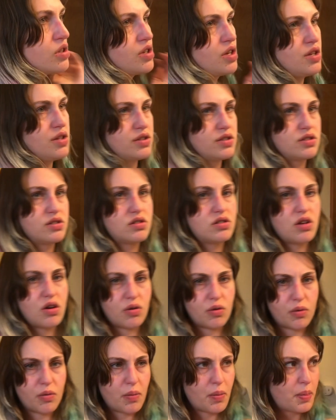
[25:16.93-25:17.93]
So,
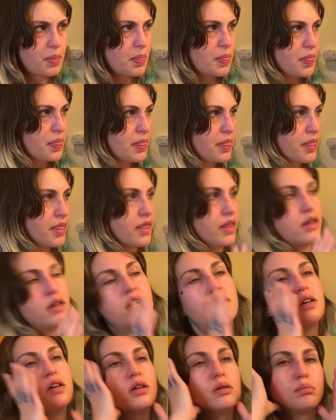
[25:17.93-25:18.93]

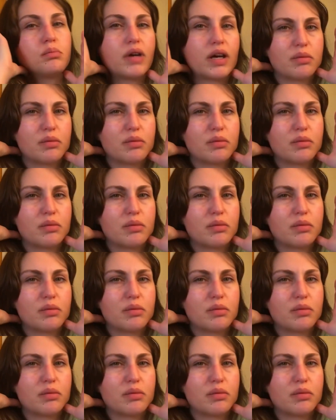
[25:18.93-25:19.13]
my